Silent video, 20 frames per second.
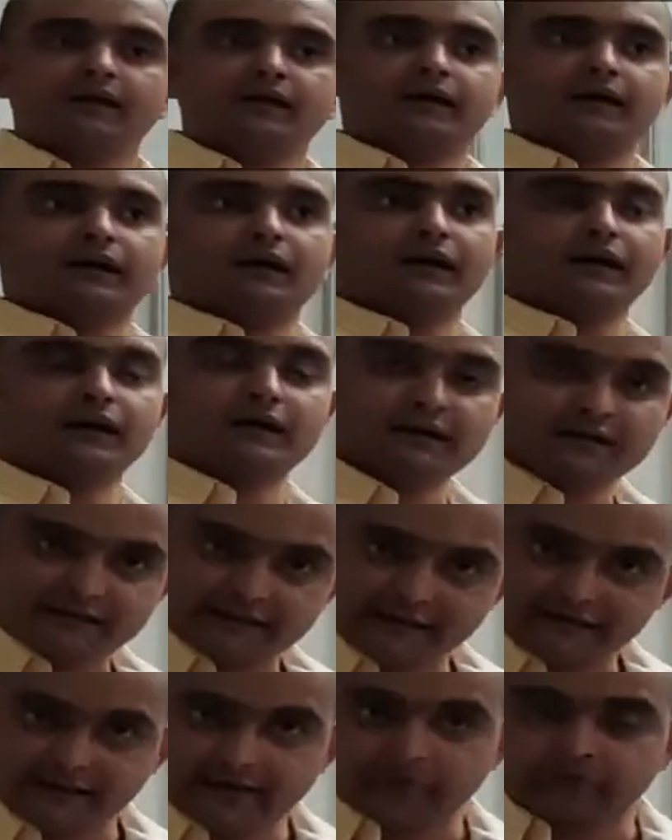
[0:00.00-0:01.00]

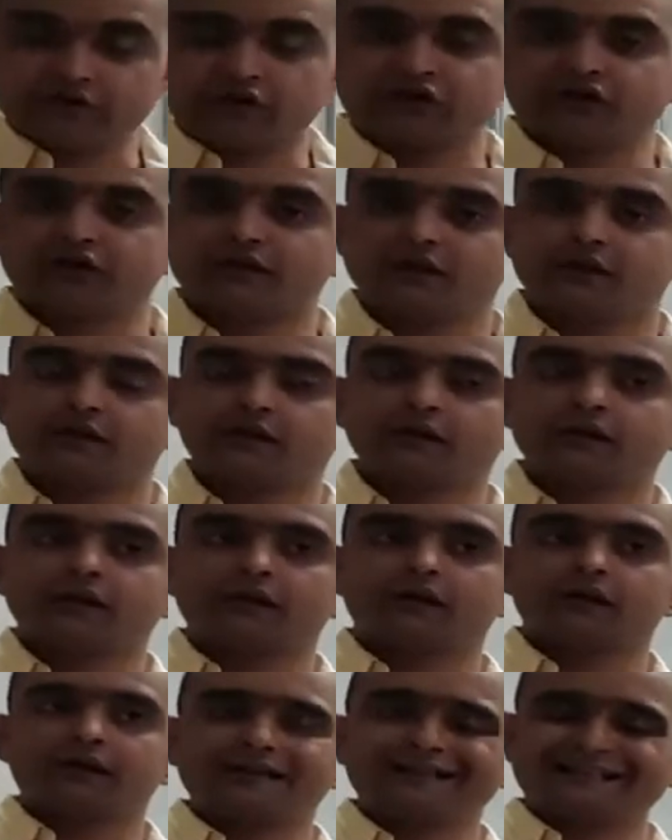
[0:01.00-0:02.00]
Which
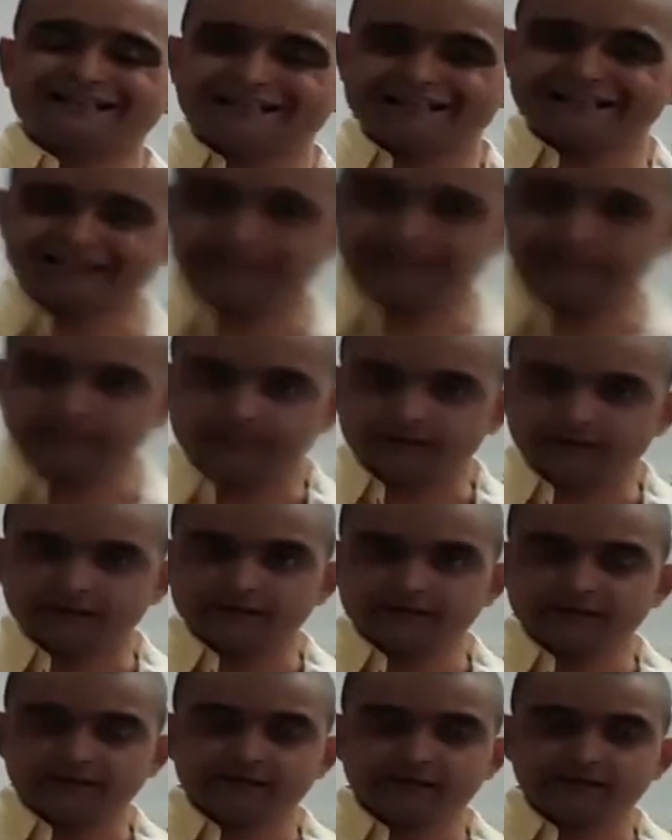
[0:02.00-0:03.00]
necessarily
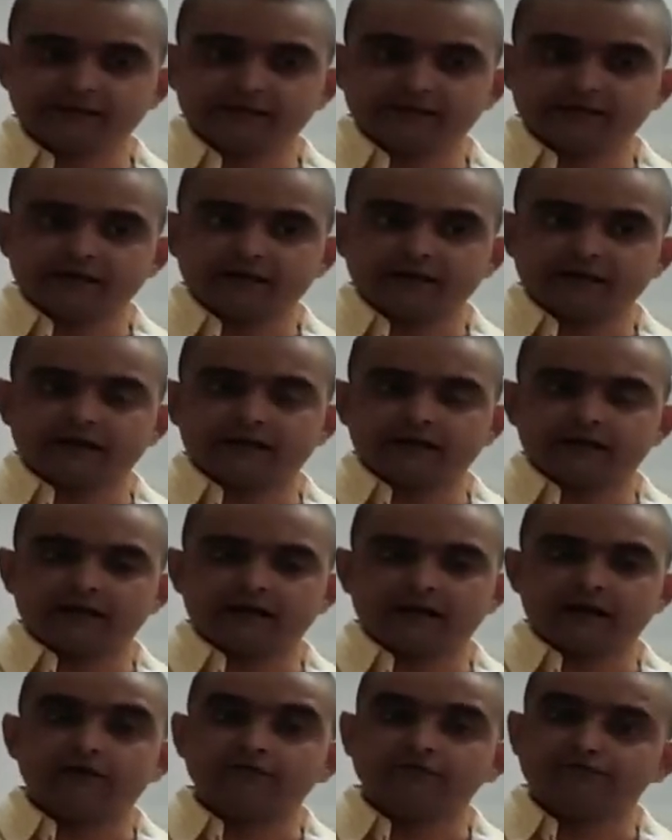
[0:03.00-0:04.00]
means
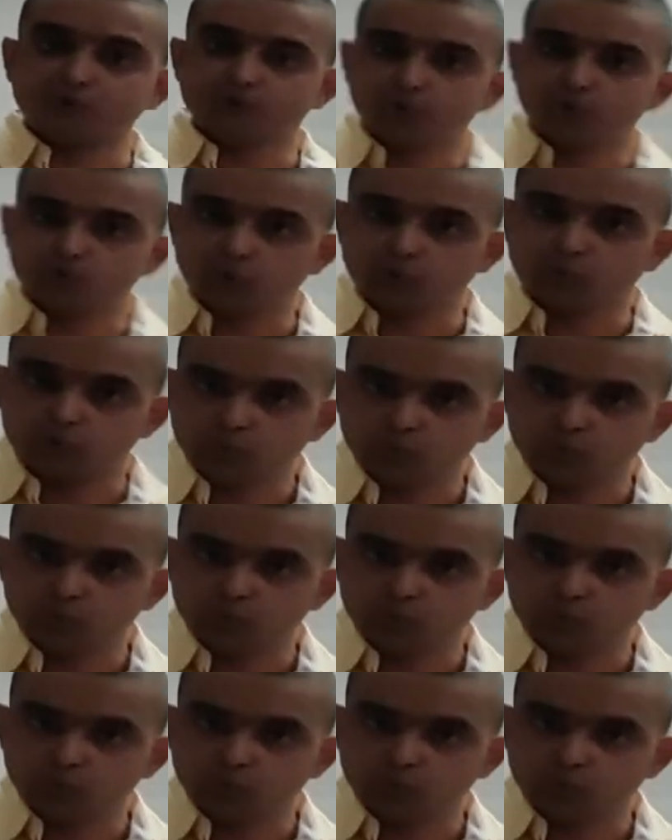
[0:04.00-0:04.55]
how you